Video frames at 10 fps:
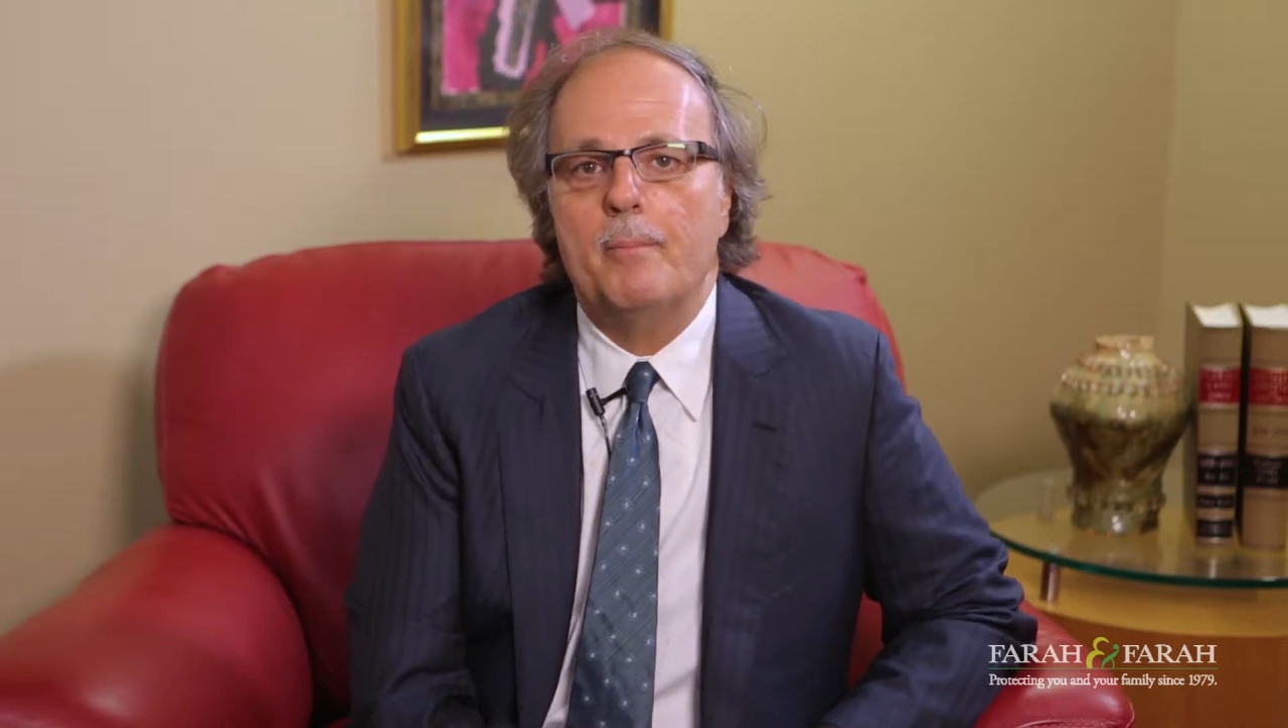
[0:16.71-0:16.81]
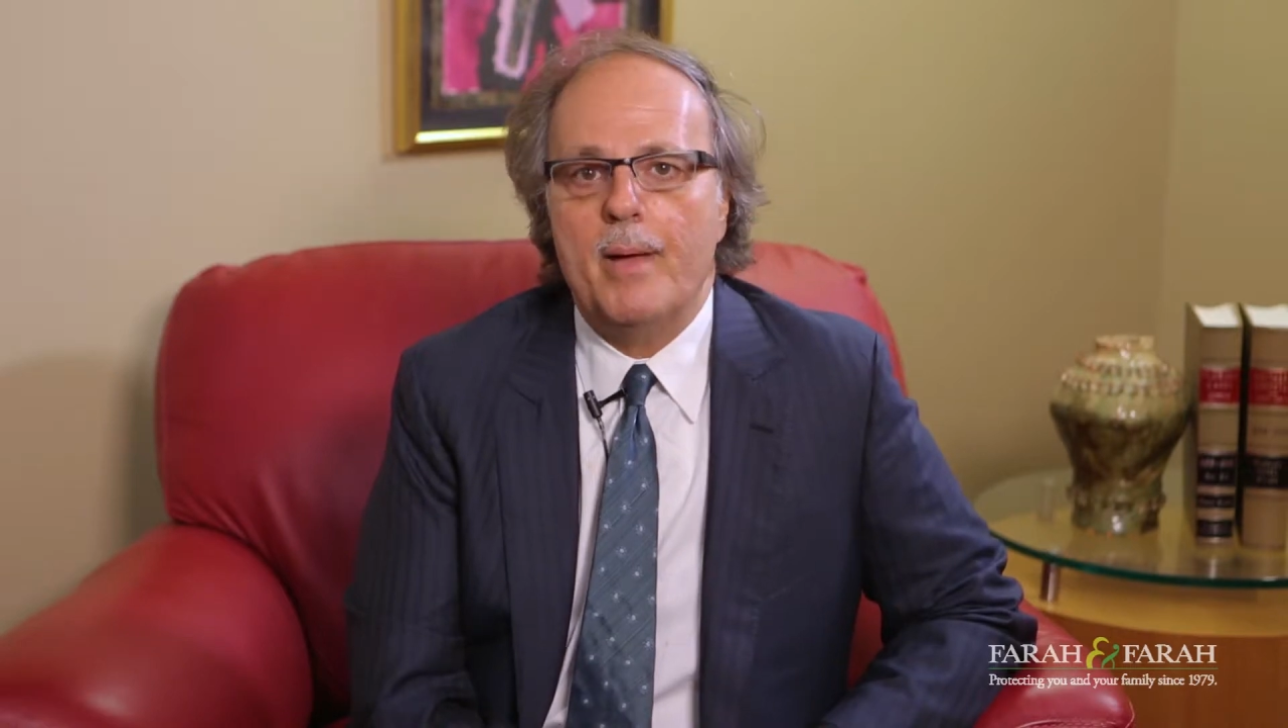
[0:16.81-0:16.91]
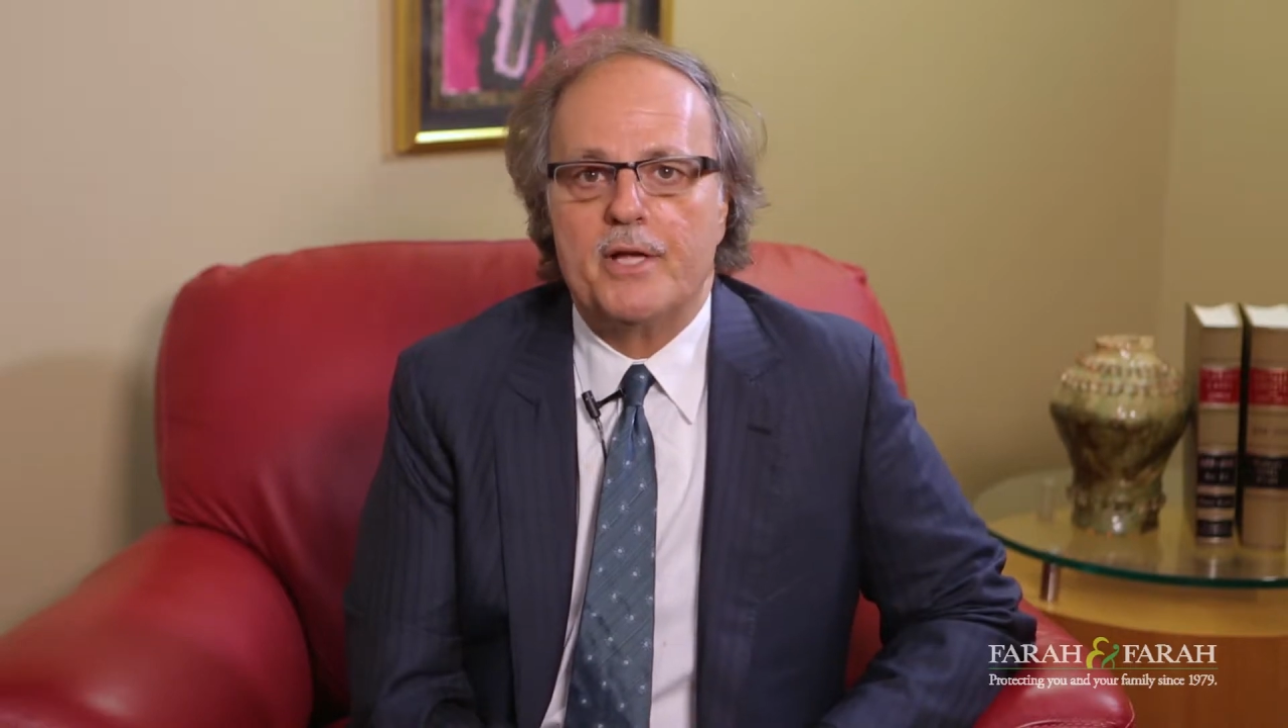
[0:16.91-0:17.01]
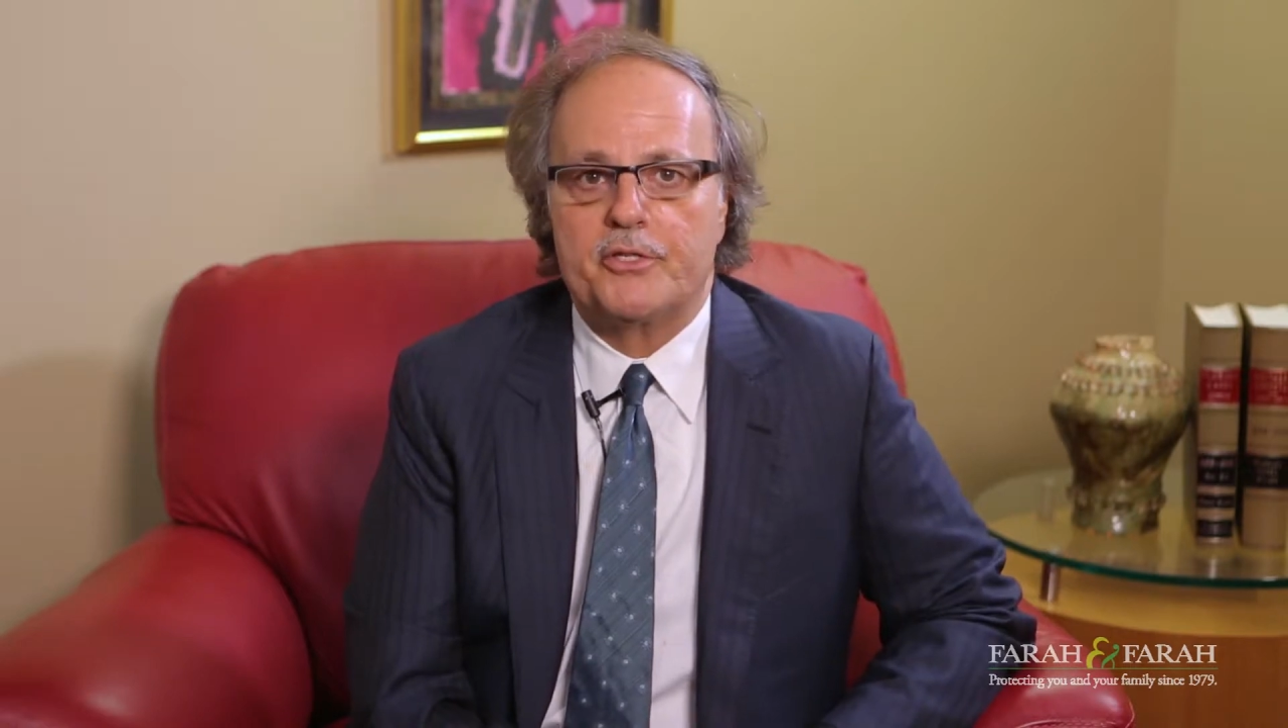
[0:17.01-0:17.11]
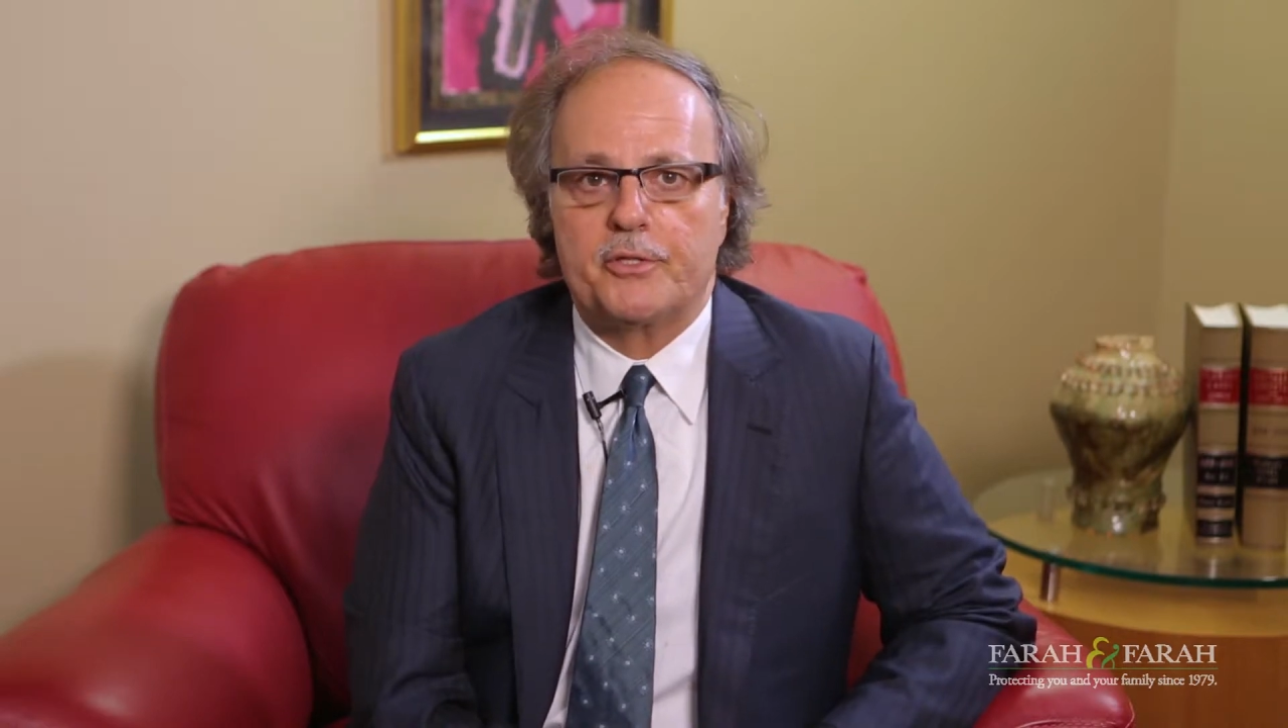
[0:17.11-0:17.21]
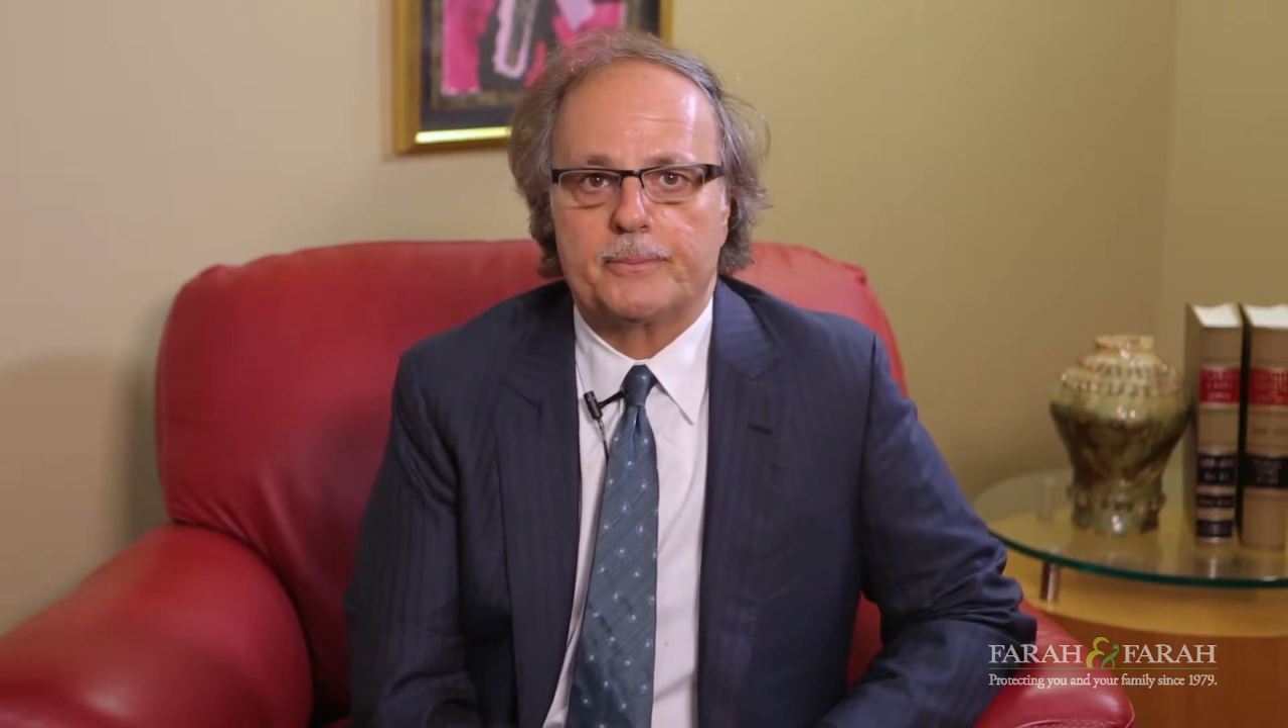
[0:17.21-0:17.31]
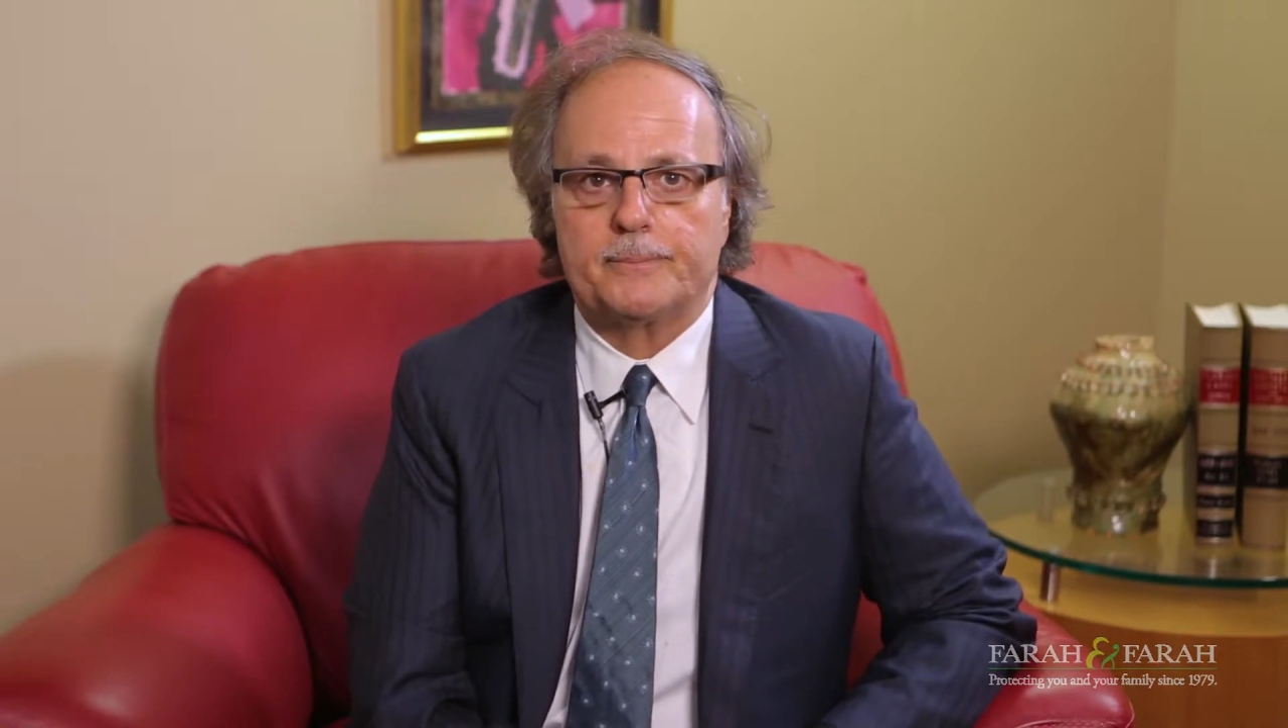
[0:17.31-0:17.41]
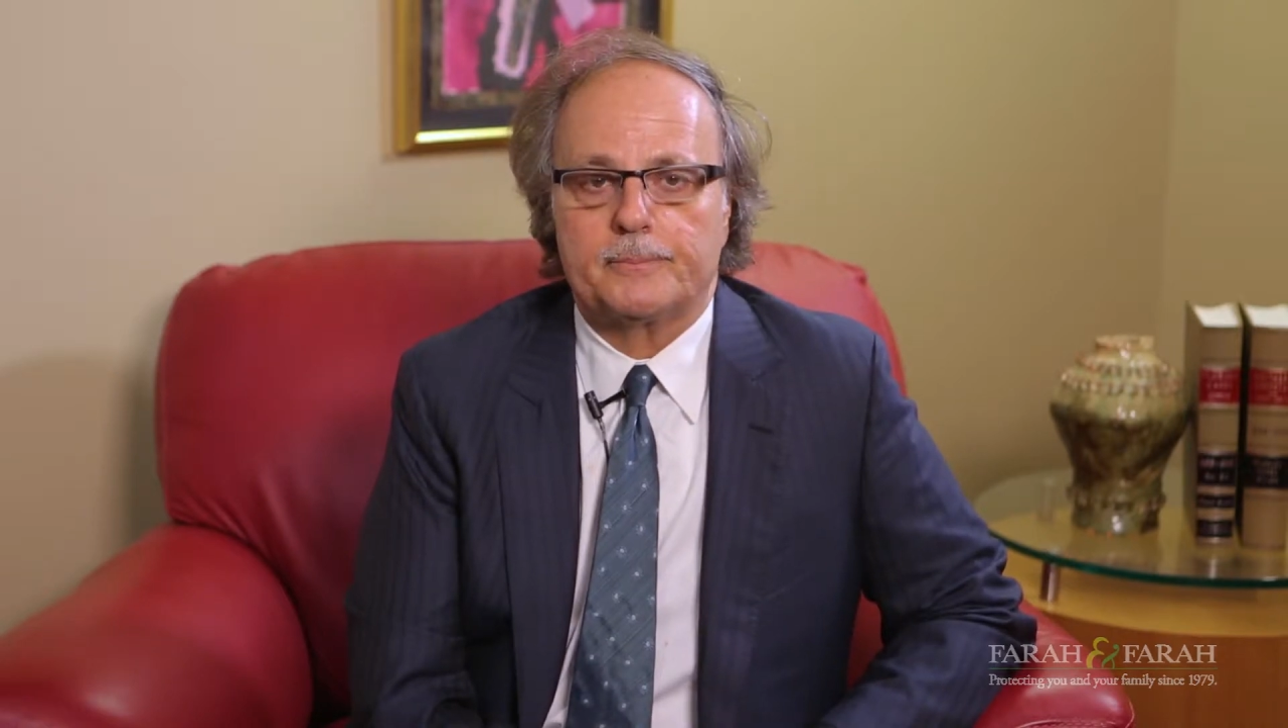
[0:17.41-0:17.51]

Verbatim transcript: mesh.